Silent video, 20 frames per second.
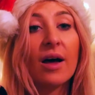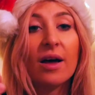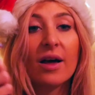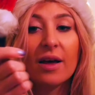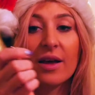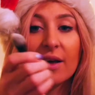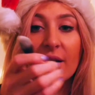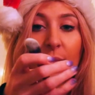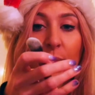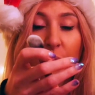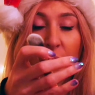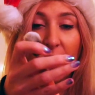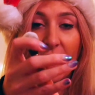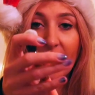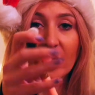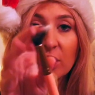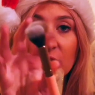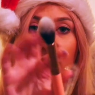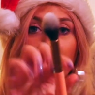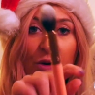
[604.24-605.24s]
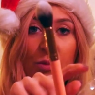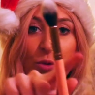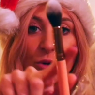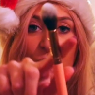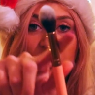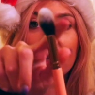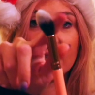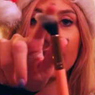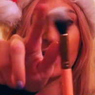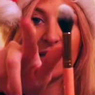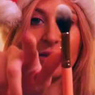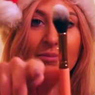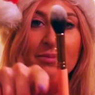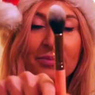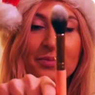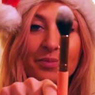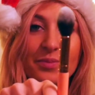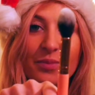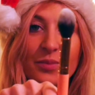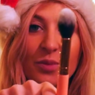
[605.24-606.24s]
a brush from Luxie.
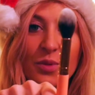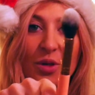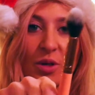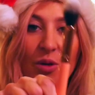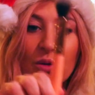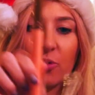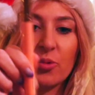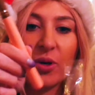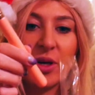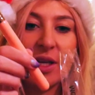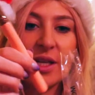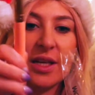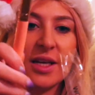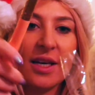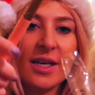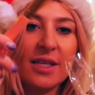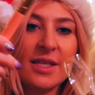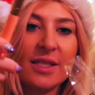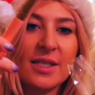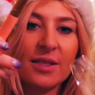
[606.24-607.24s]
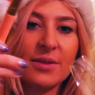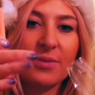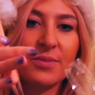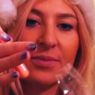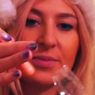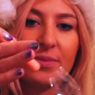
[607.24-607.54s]
Really nice.